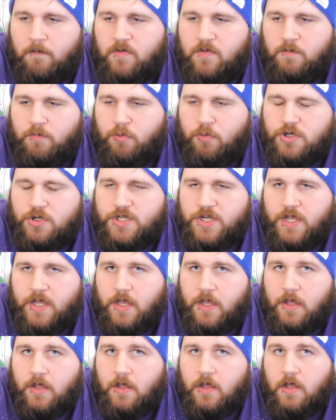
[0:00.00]

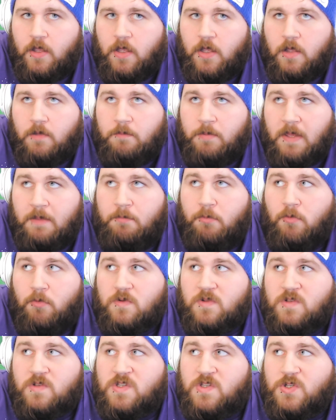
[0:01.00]
pushing
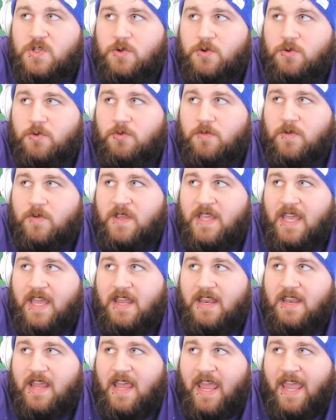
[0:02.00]
people to
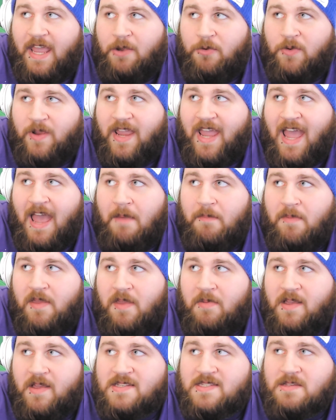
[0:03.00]
get angry at me
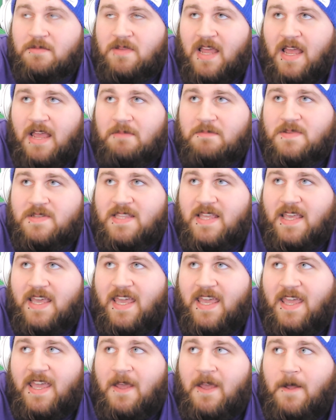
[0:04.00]
because sometimes
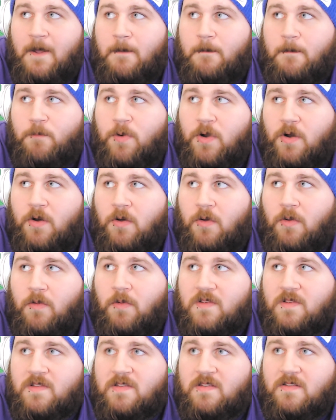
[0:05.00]
they will
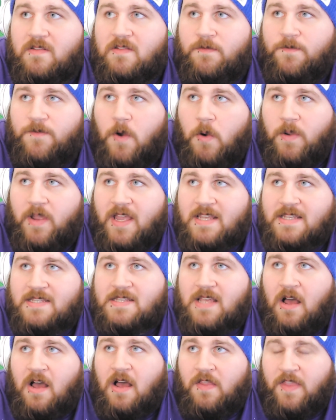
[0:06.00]

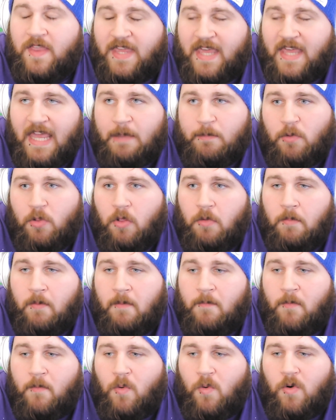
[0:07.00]
focus on the game a little
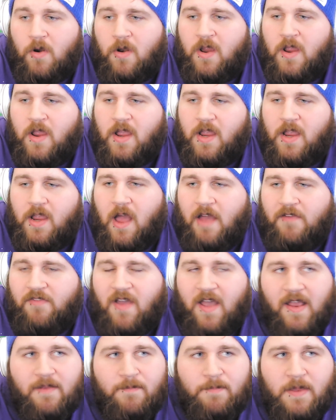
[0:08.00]
bit more. I've
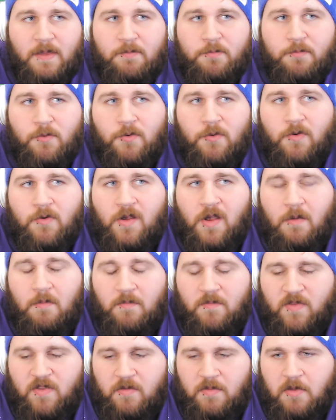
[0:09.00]
had people
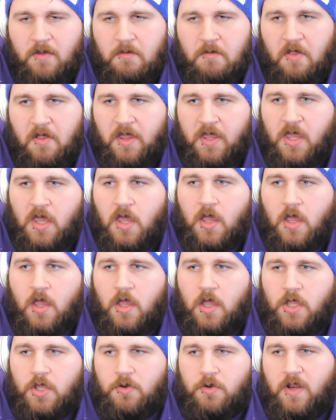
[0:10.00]
come to me like,
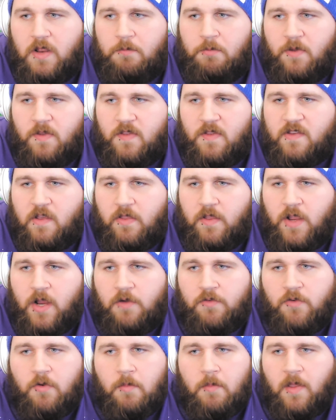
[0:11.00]
you need to play this other
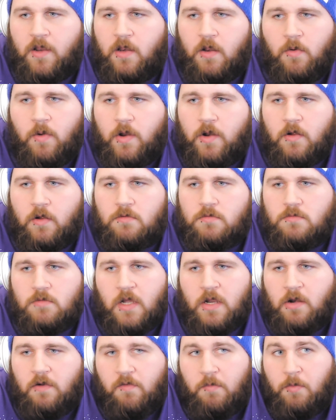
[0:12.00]
character. I'm like, no, I don't
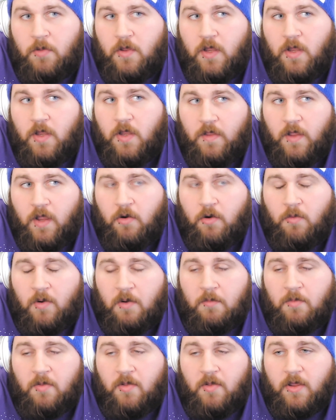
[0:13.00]
have to play anything I don't
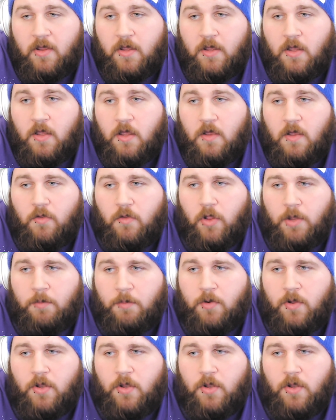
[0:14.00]
want to play. They're like,